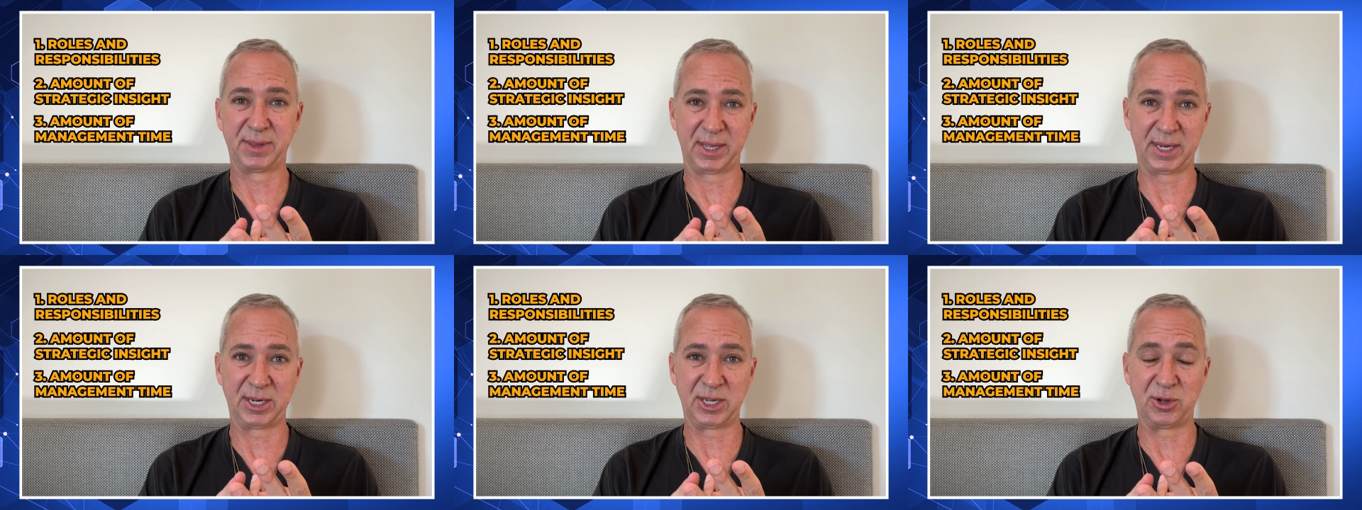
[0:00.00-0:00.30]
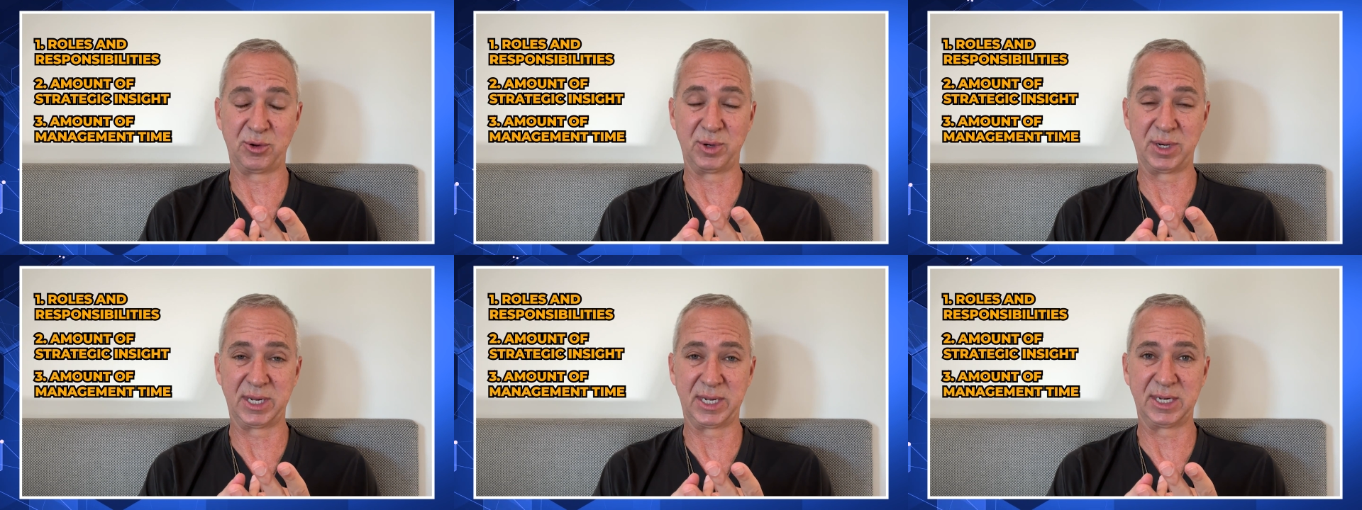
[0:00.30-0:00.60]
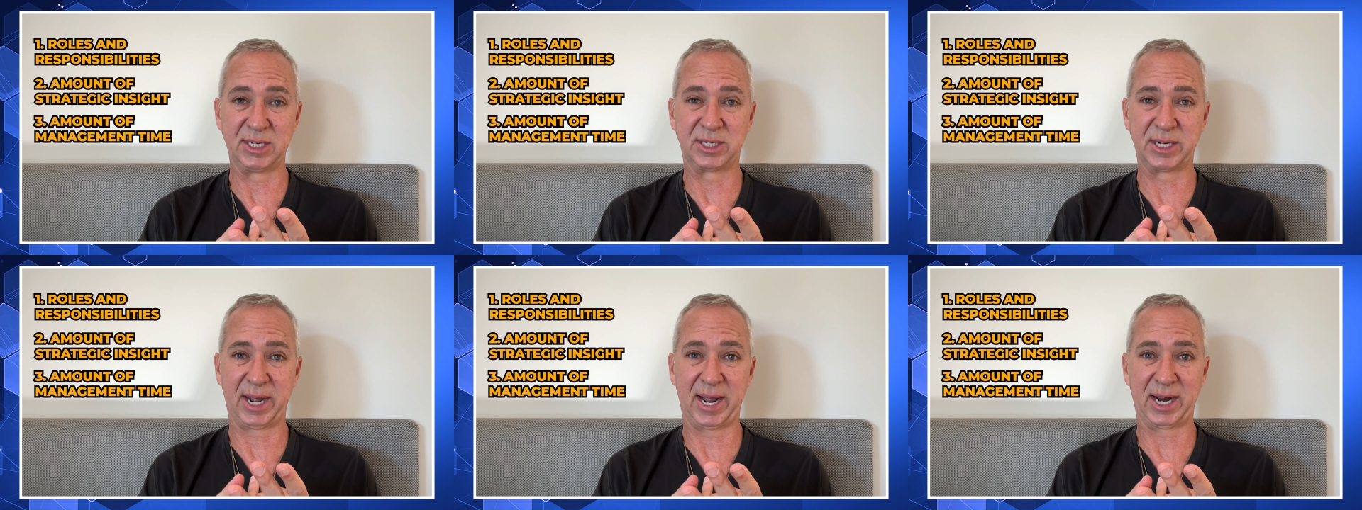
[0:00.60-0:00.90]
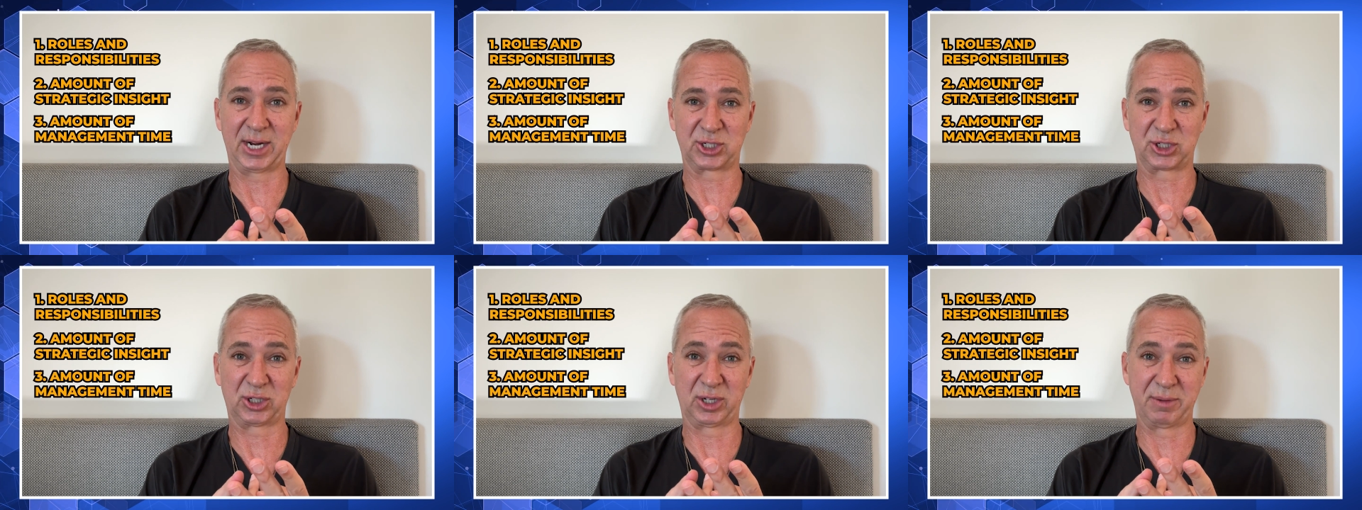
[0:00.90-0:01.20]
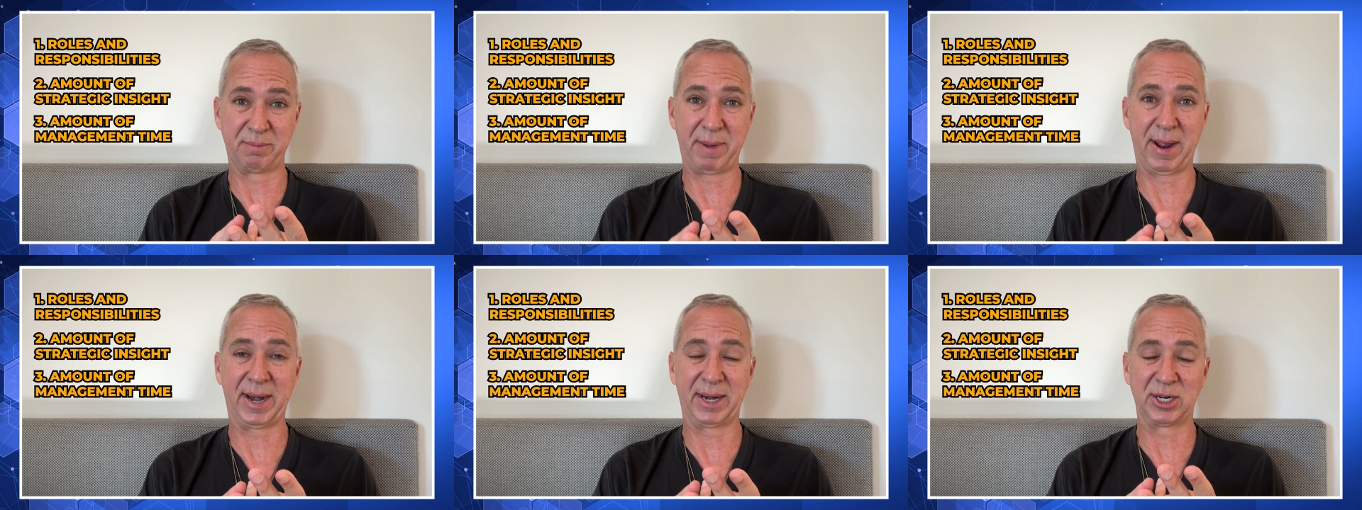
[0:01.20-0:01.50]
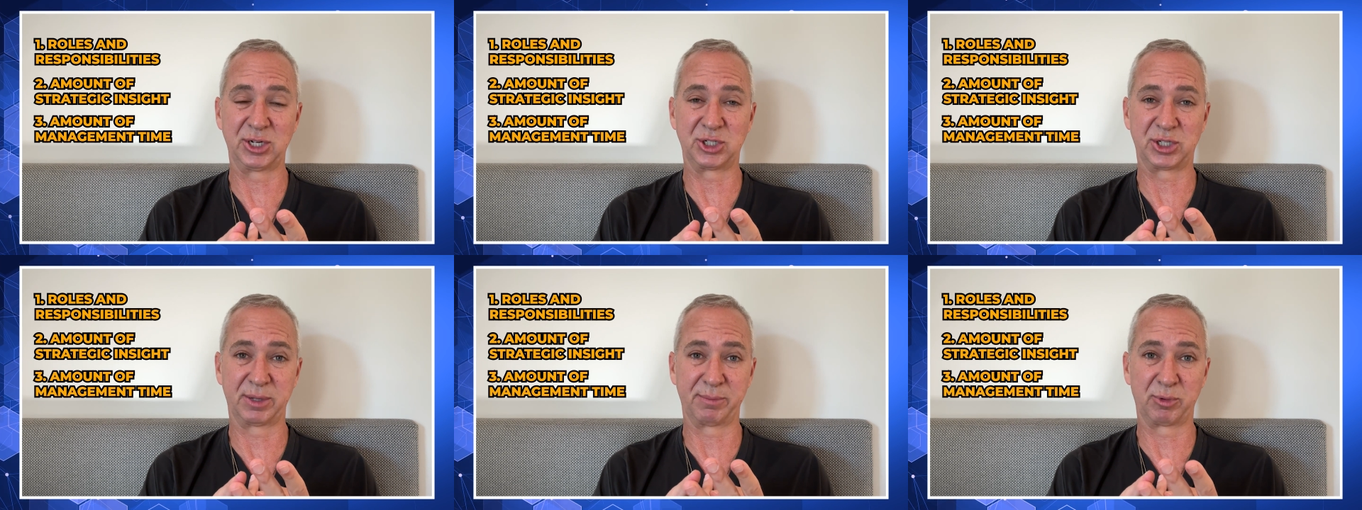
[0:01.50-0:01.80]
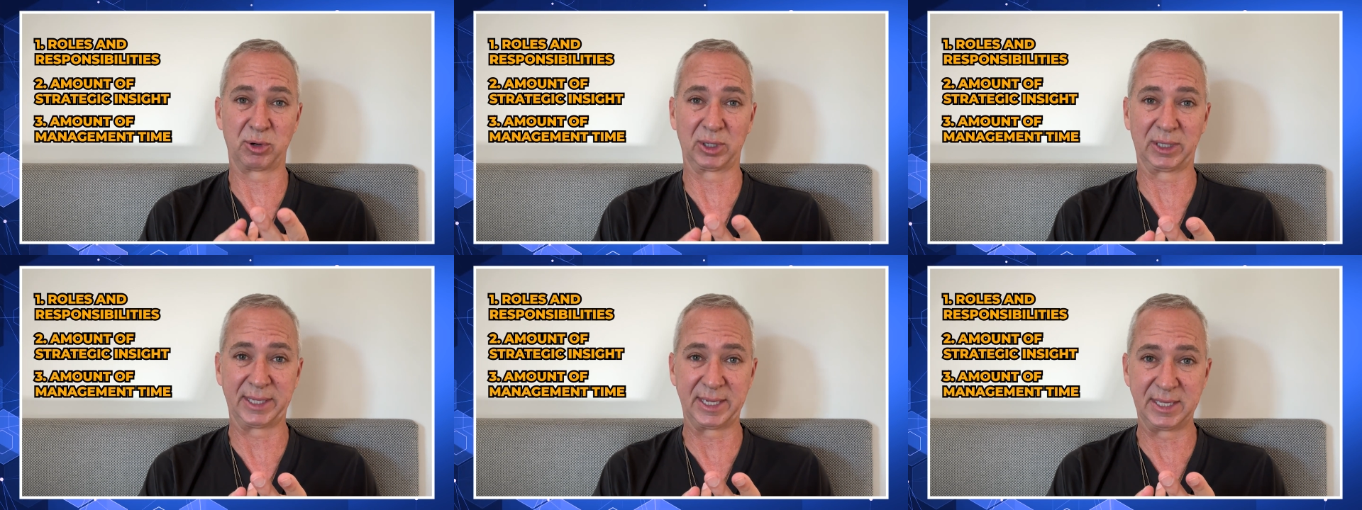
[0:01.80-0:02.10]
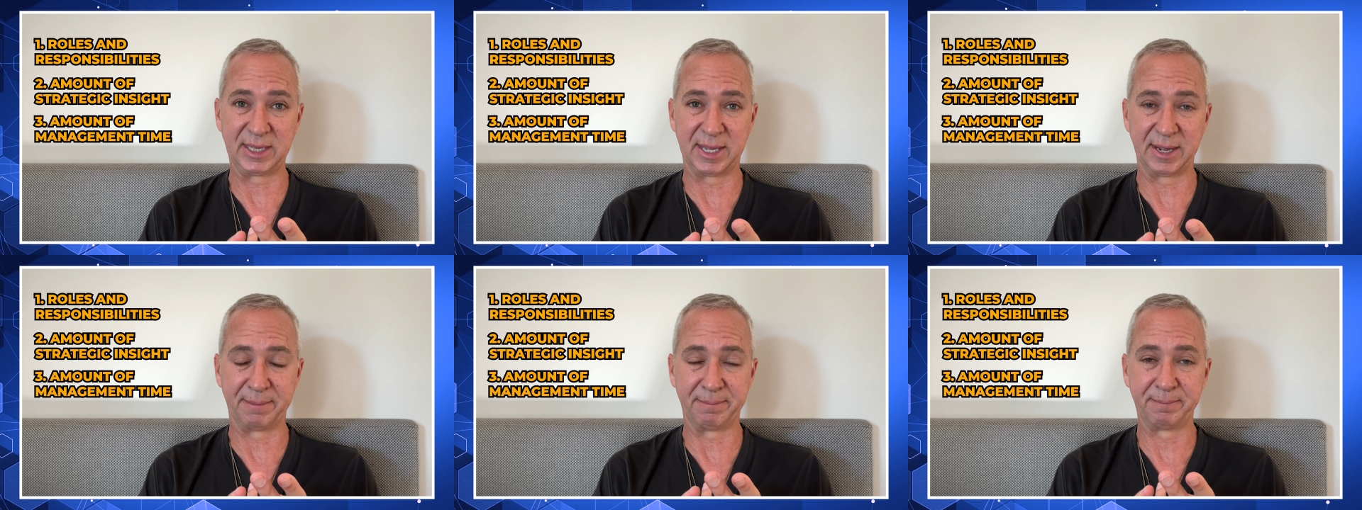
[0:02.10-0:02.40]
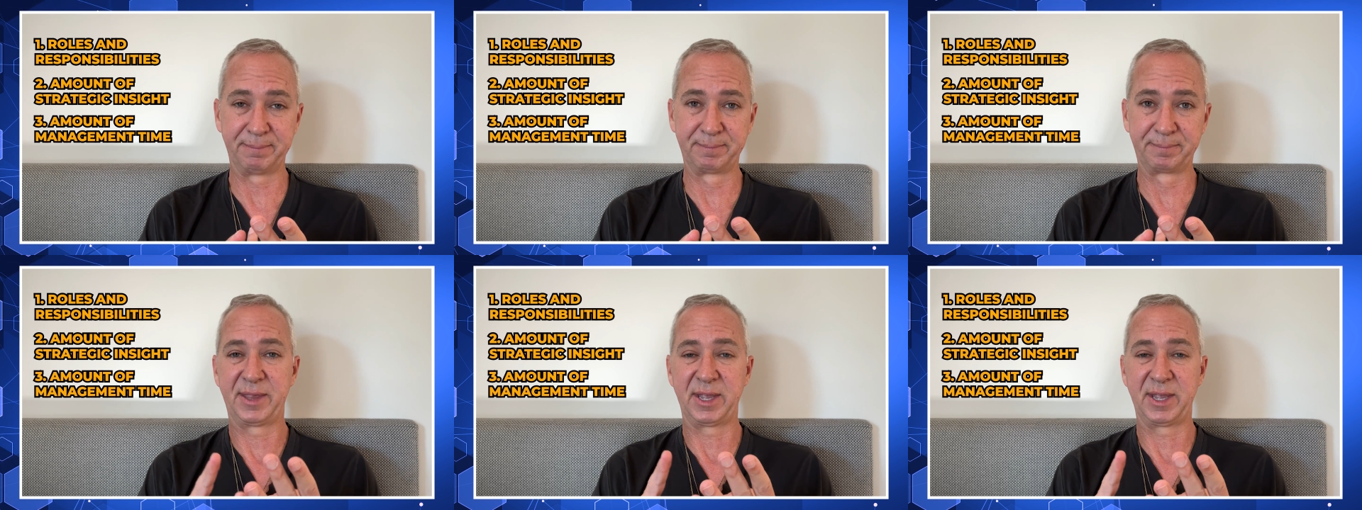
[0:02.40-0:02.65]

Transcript: that you need to actually manage them or lead them,